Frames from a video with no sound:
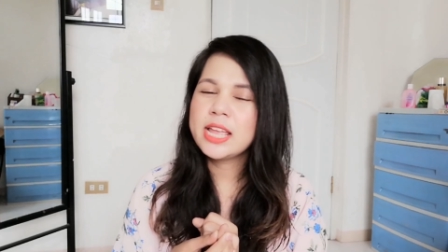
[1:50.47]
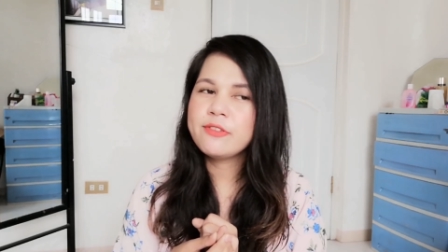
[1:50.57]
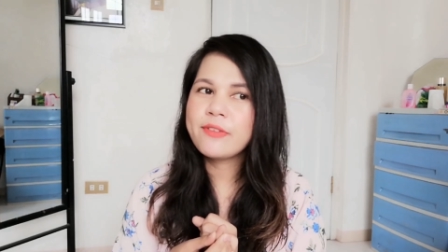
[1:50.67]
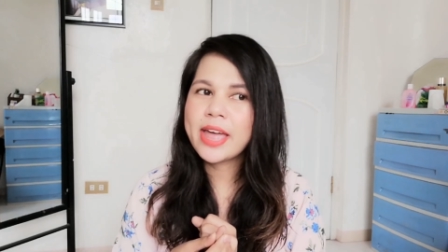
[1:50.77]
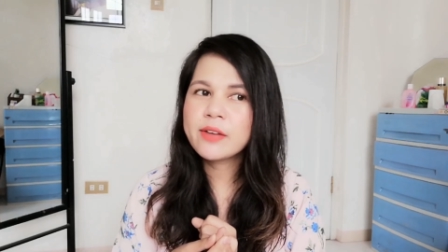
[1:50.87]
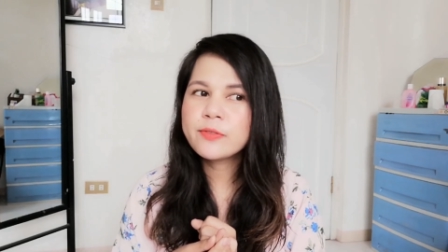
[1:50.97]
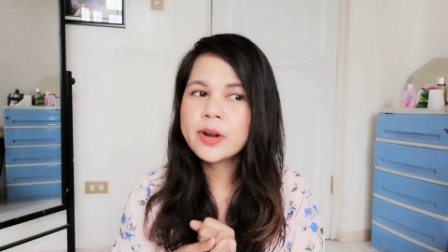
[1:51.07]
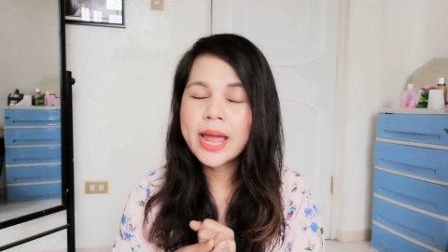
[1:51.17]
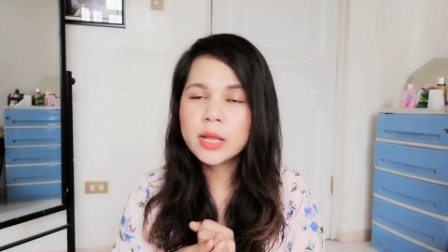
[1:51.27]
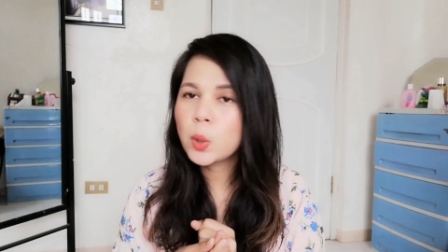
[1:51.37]
If
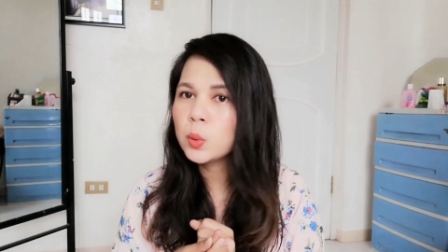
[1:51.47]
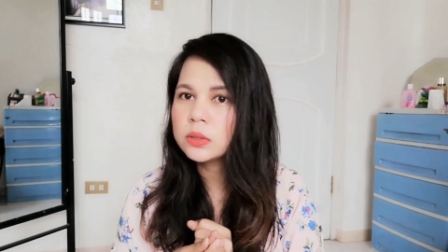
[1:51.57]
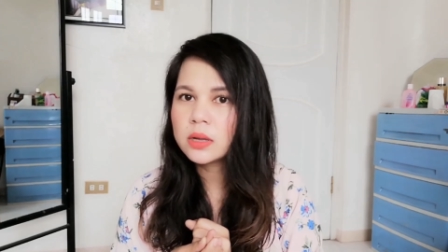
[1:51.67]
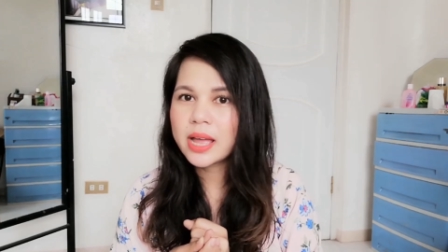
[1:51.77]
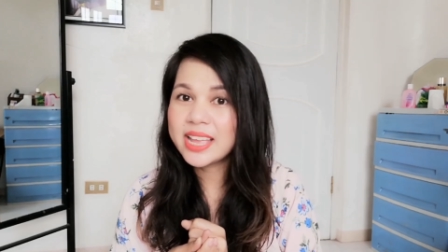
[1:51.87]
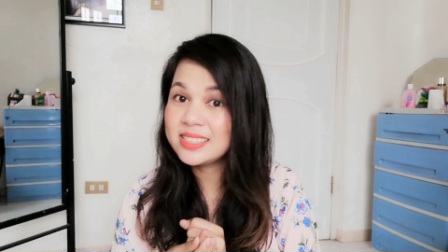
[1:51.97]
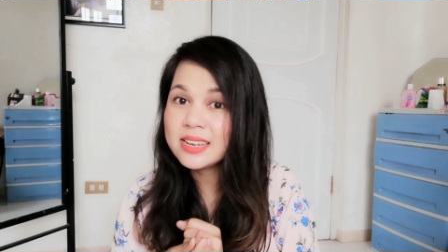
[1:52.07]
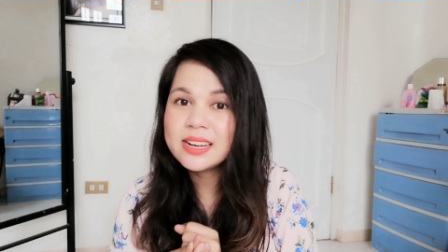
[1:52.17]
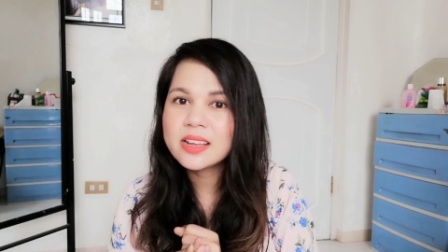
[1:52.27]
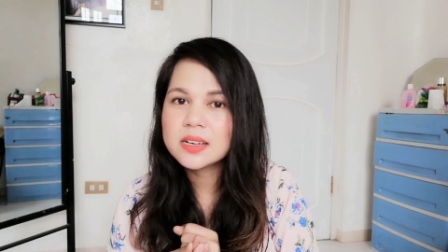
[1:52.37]
ever I don't, I
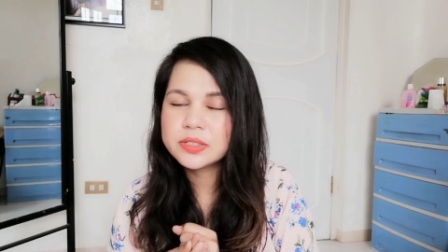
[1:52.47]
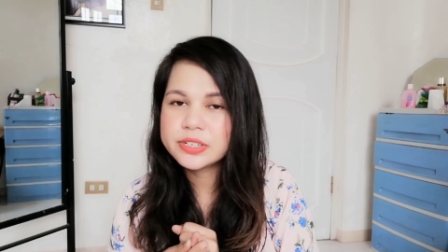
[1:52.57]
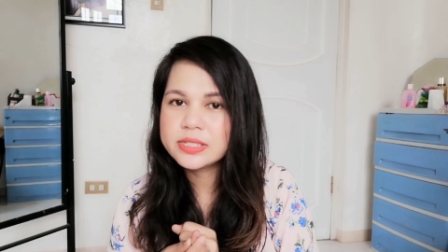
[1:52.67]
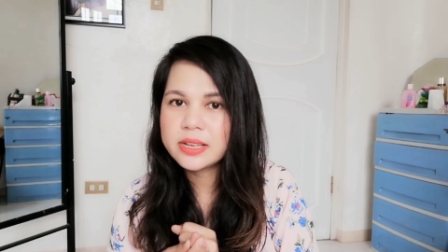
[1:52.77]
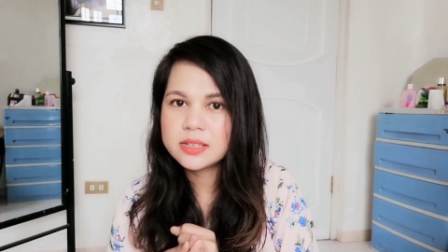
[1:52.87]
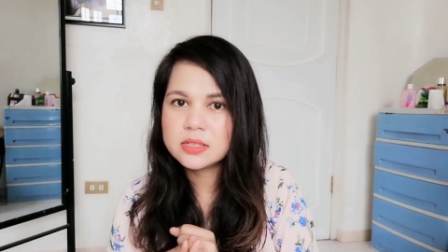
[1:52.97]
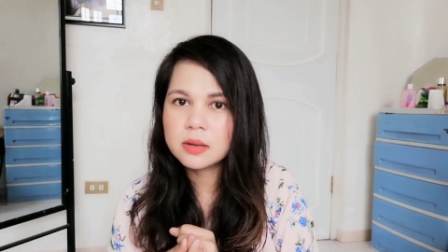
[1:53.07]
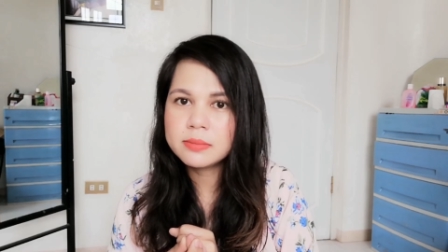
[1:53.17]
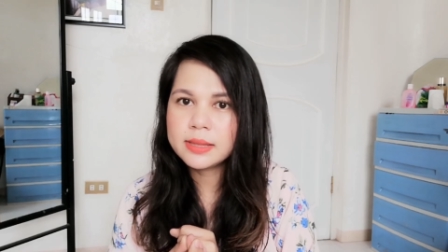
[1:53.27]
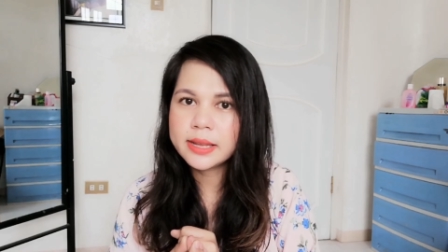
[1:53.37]
didn't understand
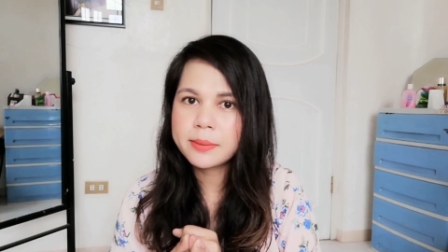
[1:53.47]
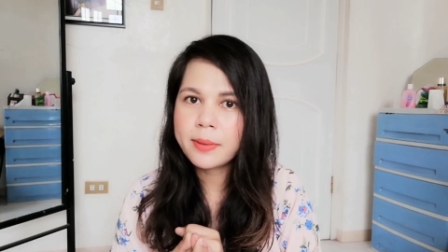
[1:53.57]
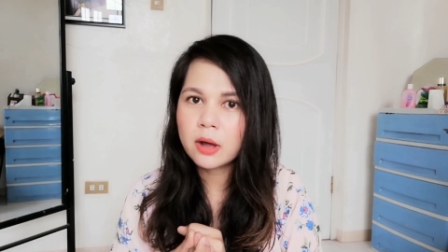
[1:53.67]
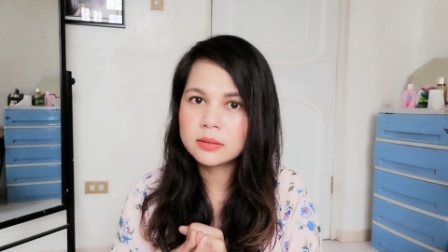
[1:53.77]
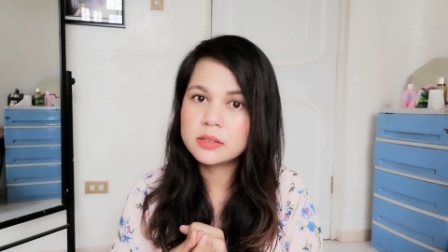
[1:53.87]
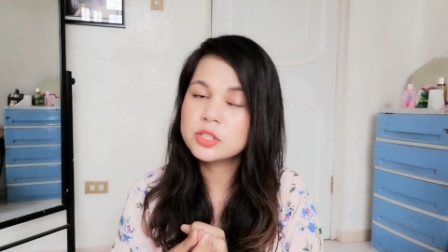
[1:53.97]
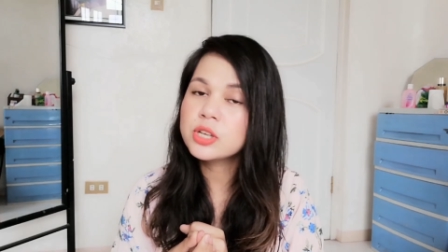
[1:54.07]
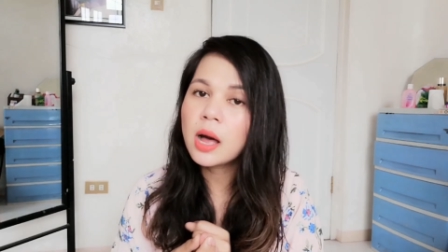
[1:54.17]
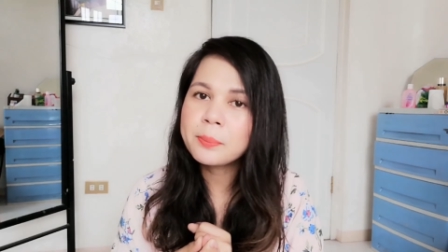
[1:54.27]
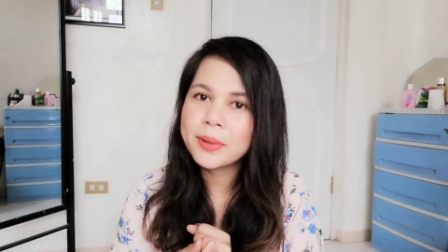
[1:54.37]
something about the
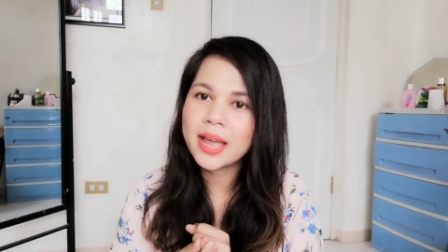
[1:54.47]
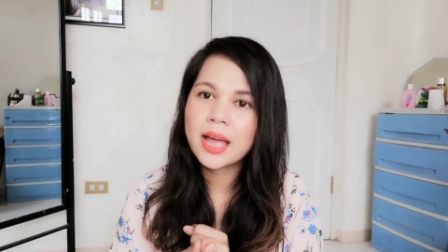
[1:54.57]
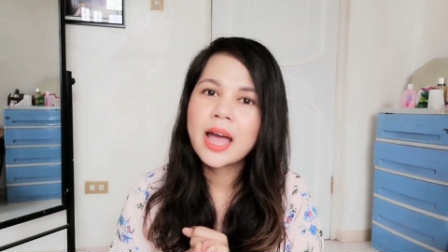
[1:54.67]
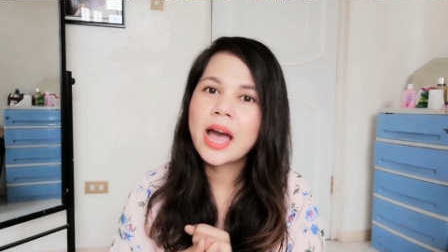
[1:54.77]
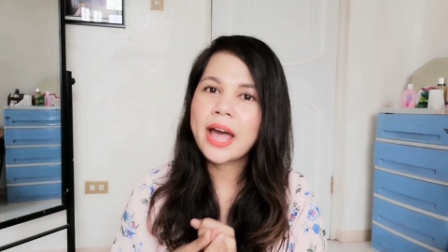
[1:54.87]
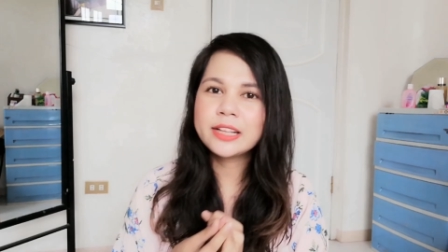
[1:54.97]
topic,